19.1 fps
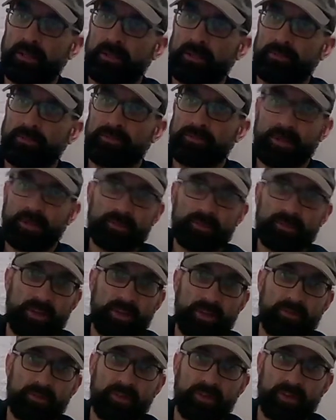French
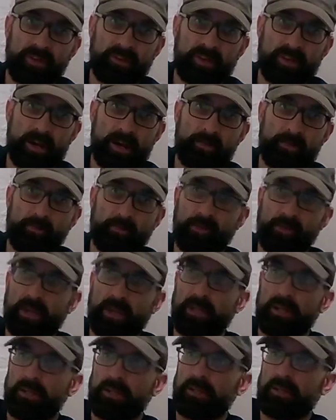restaurants,
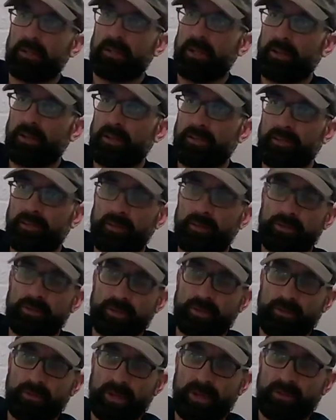top-rated
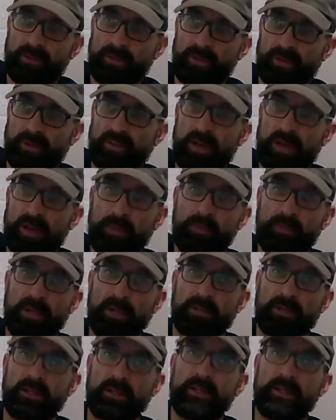sushi restaurants,
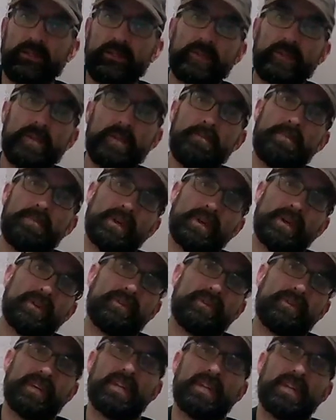top-rated, and you can
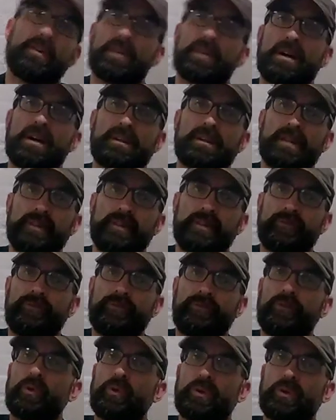build video content
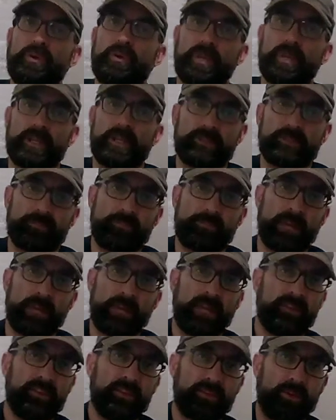for your niche
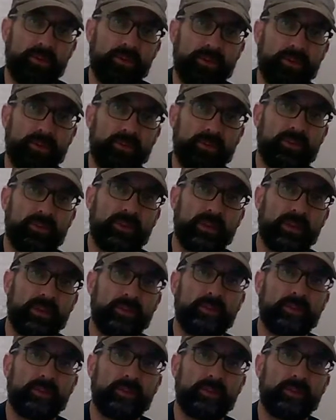based on those things.